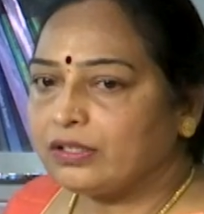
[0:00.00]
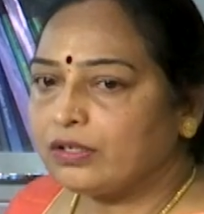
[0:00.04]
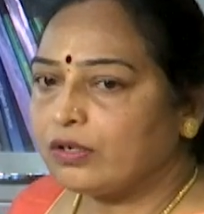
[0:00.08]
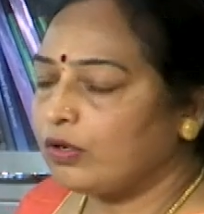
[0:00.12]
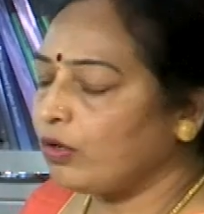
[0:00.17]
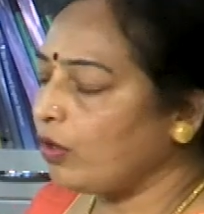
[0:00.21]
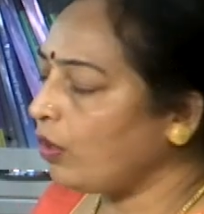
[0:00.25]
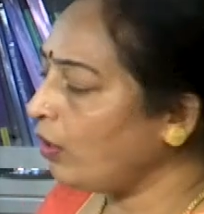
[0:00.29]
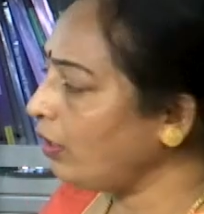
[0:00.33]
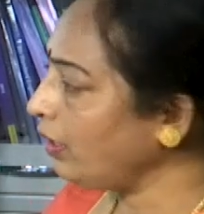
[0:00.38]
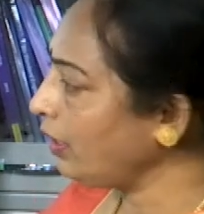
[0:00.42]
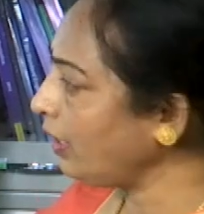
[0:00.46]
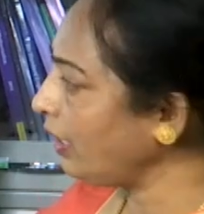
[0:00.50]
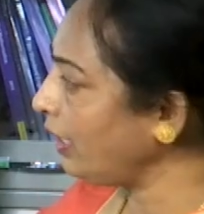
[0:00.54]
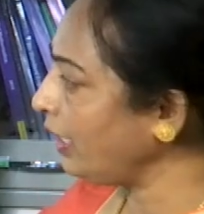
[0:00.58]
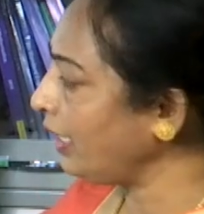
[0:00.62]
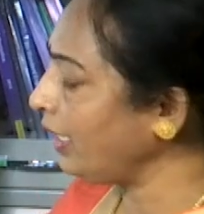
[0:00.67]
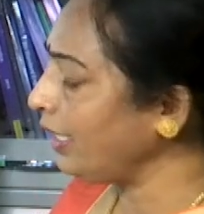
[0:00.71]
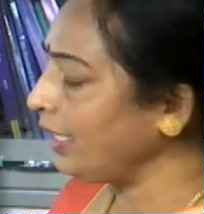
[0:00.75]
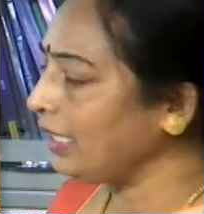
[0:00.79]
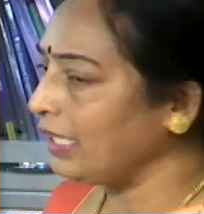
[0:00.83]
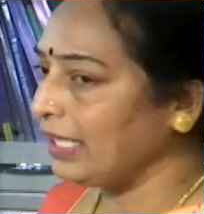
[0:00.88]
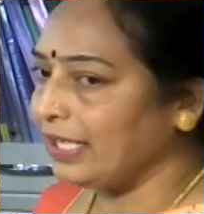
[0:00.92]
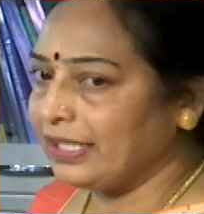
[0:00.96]

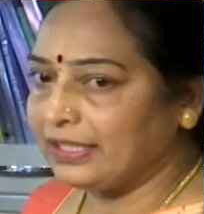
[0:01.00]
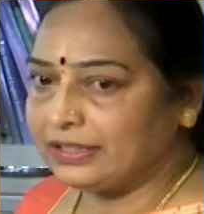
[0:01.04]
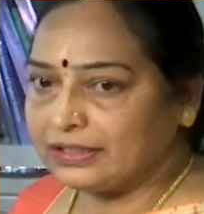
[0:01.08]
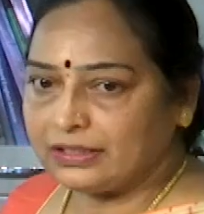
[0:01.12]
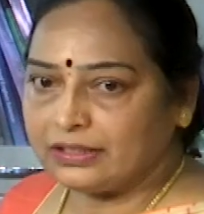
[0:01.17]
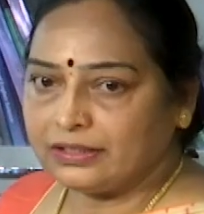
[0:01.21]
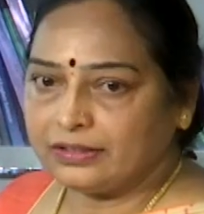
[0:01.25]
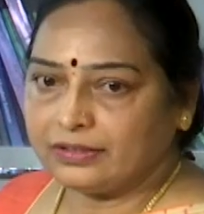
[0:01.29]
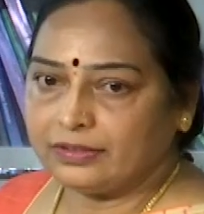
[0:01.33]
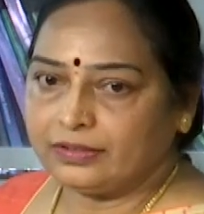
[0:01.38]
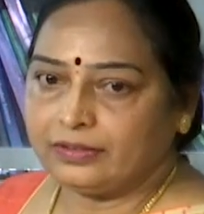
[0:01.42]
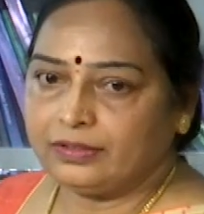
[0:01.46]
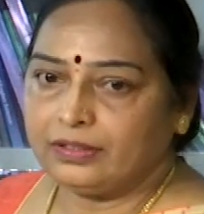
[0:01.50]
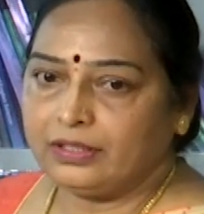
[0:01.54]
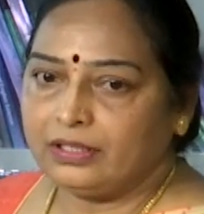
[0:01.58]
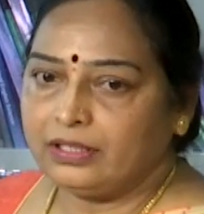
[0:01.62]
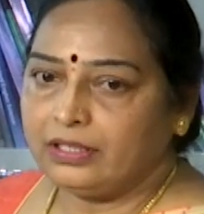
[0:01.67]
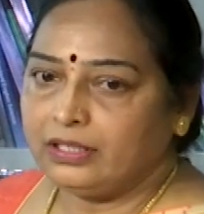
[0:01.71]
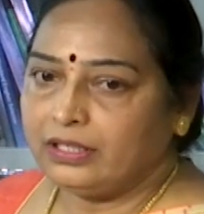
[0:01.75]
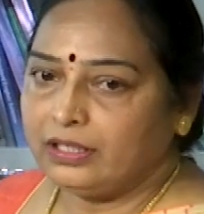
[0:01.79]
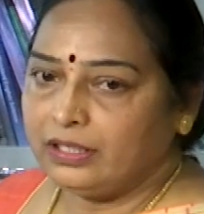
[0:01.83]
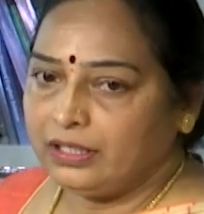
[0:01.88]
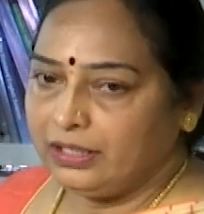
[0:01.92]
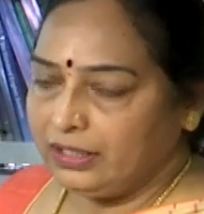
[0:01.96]
concurrent lines.
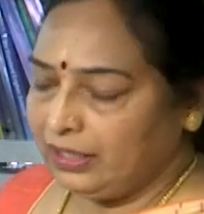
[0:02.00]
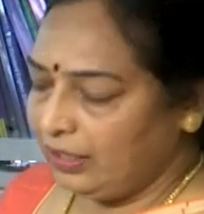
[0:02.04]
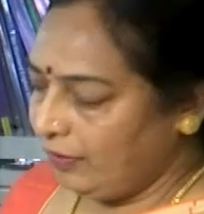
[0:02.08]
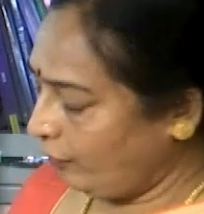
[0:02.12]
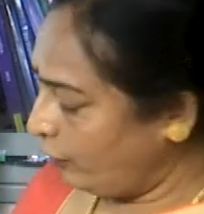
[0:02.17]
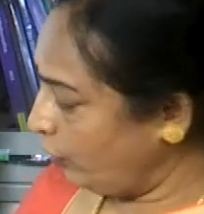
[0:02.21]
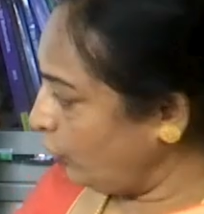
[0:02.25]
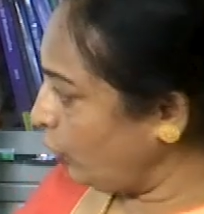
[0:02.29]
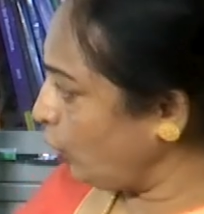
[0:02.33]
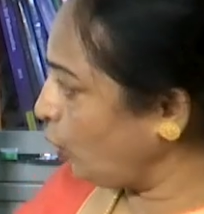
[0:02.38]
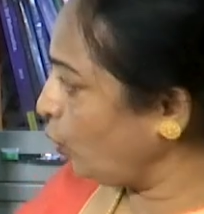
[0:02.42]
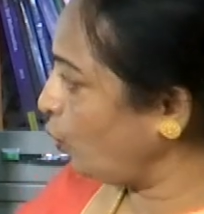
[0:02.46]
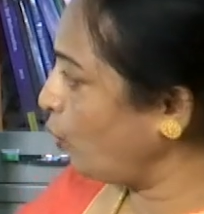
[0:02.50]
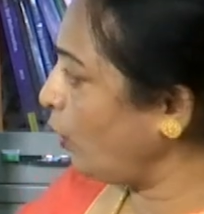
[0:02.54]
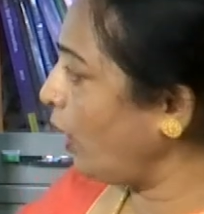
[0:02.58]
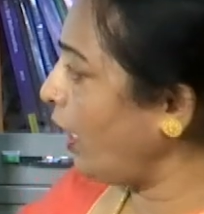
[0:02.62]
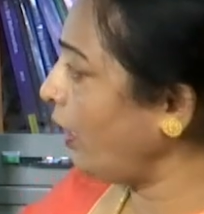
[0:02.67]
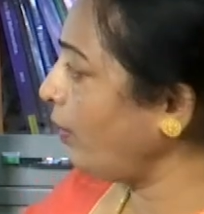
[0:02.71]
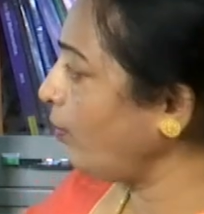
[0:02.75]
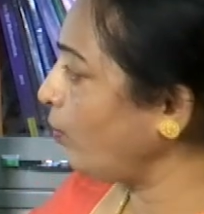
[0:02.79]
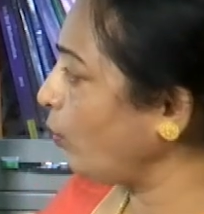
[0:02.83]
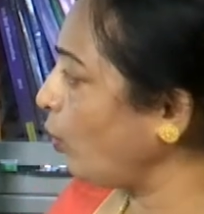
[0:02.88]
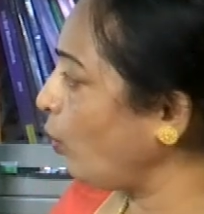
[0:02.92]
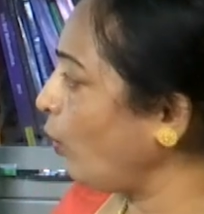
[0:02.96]
If two or
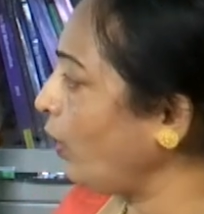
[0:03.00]
more